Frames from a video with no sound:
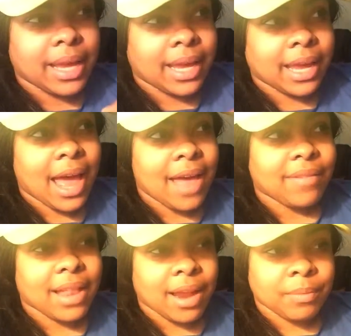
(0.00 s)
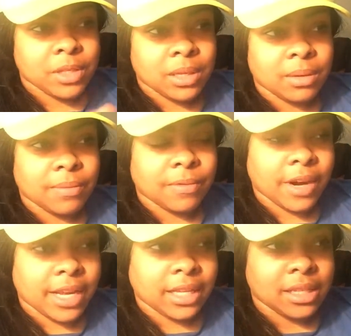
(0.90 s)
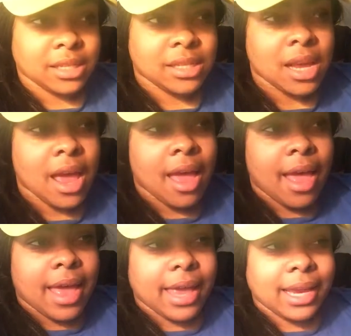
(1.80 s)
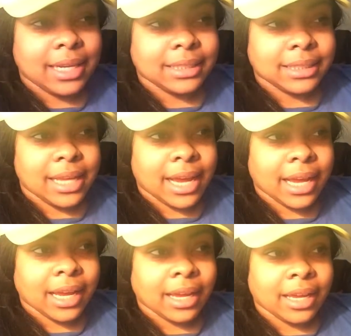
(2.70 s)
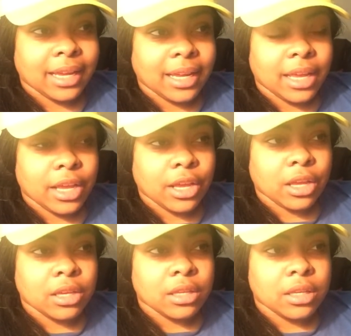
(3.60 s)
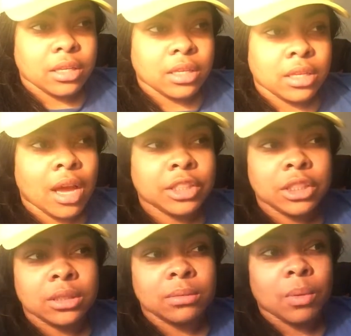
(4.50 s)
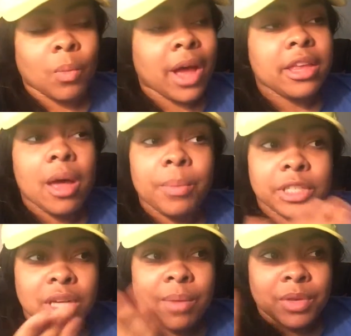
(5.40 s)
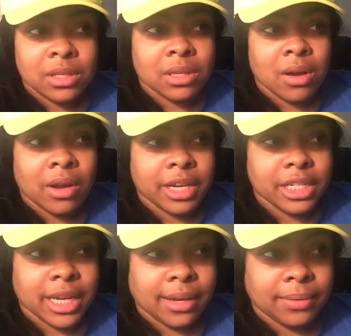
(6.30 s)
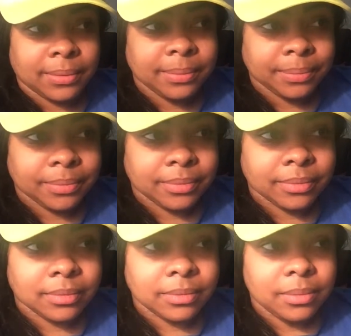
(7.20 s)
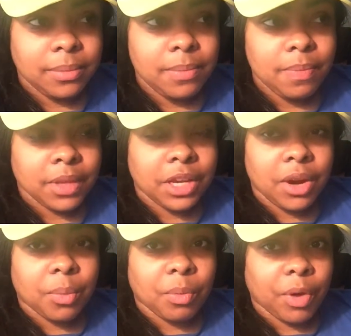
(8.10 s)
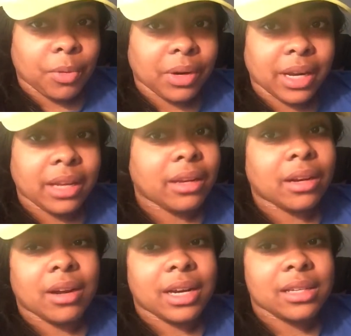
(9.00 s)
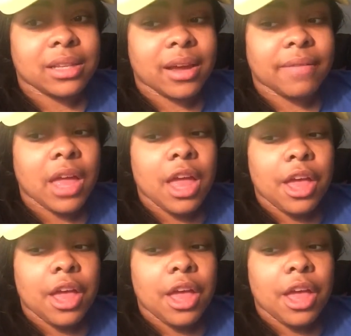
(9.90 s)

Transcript: Like, I have a lot of music friends, and it's like, why y'all put y'all music on your channel, you know, promoting it and all that stuff?